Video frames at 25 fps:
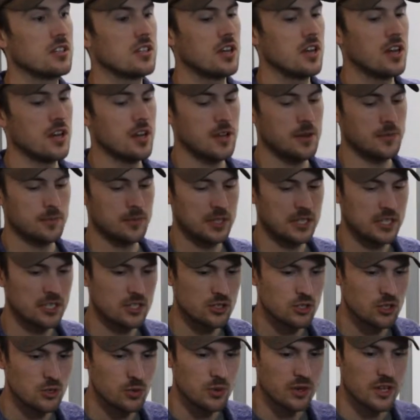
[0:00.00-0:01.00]

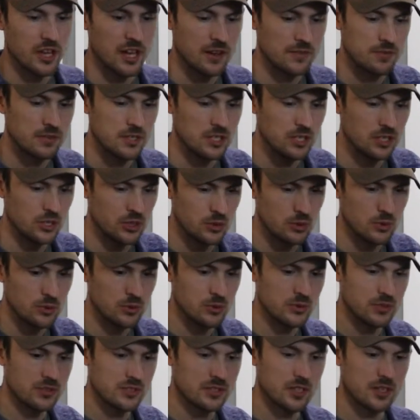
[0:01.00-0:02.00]
because you will have to
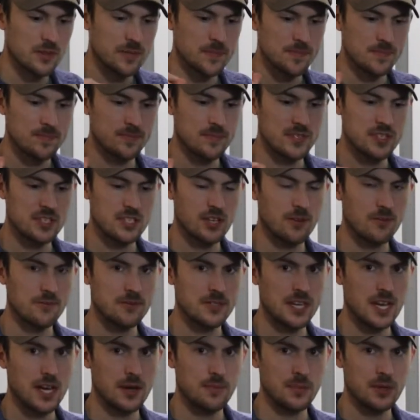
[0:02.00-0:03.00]
use some
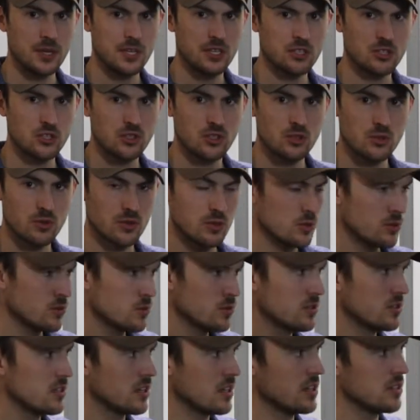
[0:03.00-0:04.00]
self-tapping
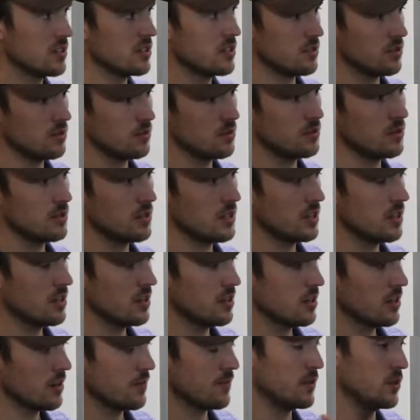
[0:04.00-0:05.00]
screws into
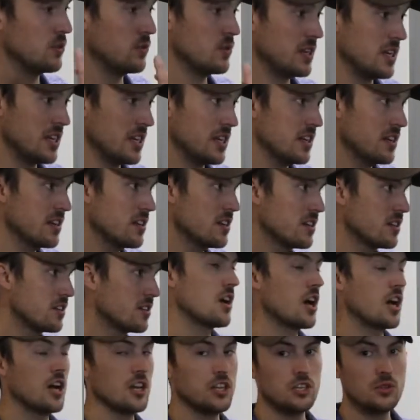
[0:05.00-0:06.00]
here if you need.
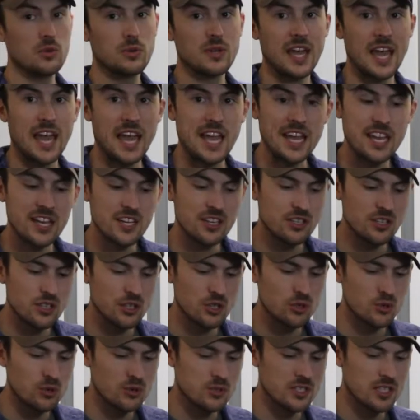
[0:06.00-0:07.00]
You can
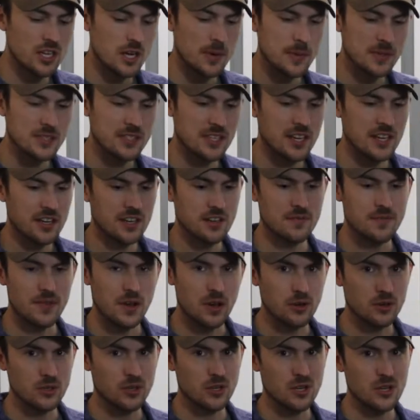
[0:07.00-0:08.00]
use double-sided
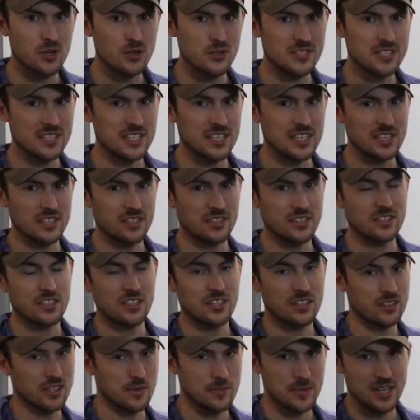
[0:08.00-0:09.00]
Velcro to
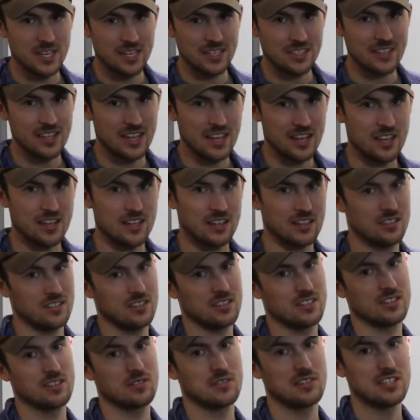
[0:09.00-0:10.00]
eliminate
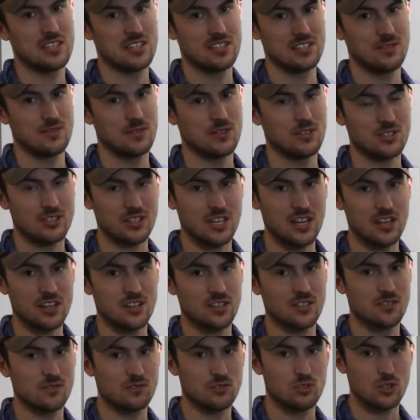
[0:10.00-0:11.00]
that, because if you're
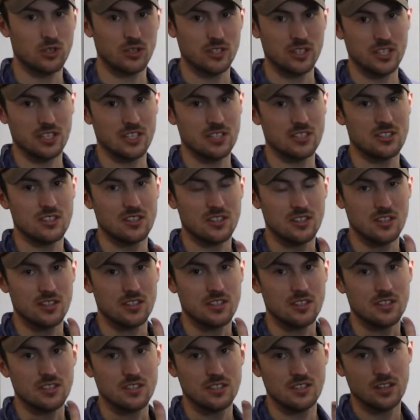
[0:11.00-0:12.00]
scared of drilling into
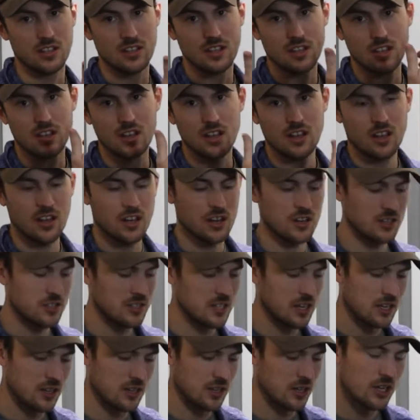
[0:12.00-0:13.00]
the
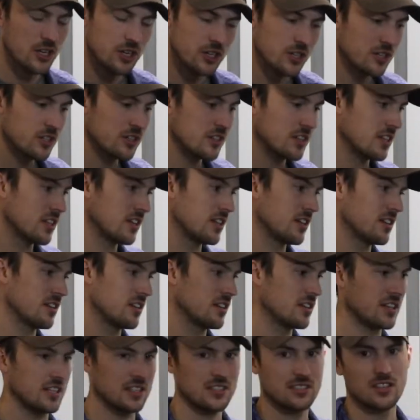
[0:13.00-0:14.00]
underside of the hood, then
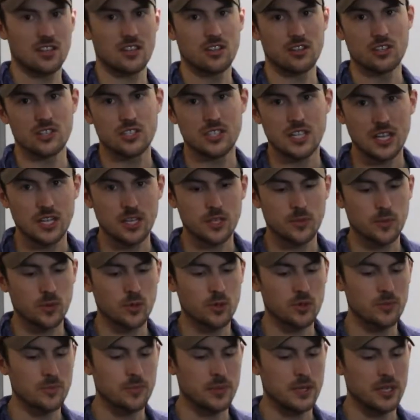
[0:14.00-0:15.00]
that's
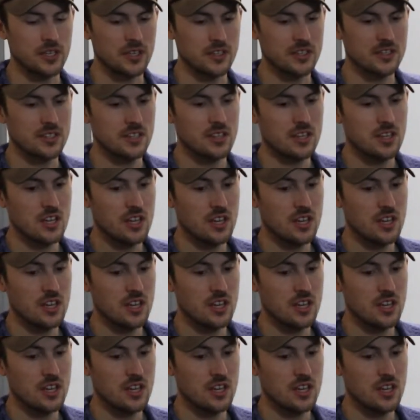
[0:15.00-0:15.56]
understandable. But